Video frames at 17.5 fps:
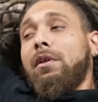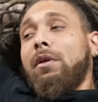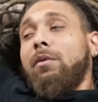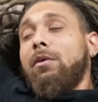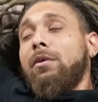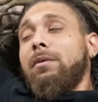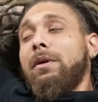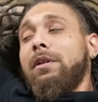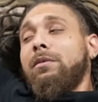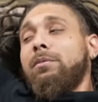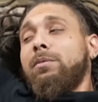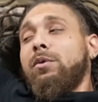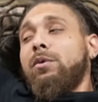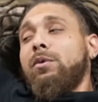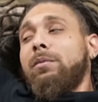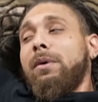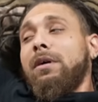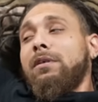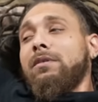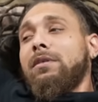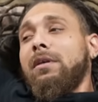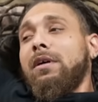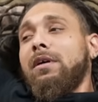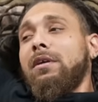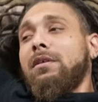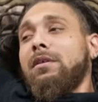And what about the poop
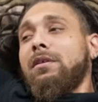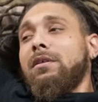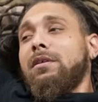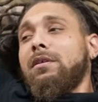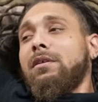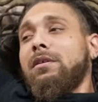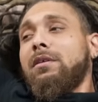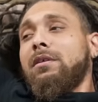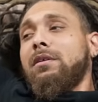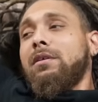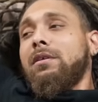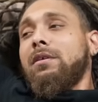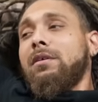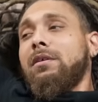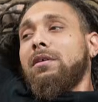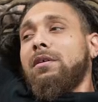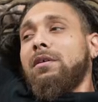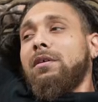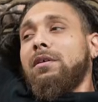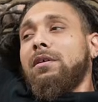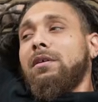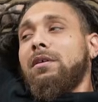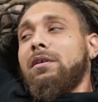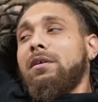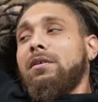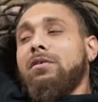outside? Yes.
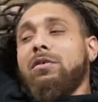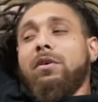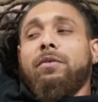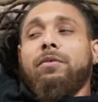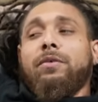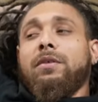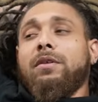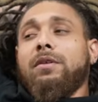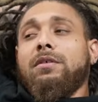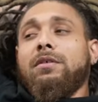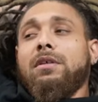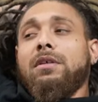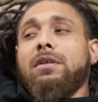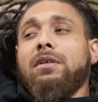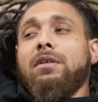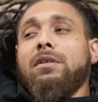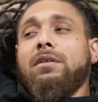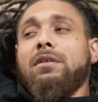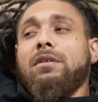So everything's clean.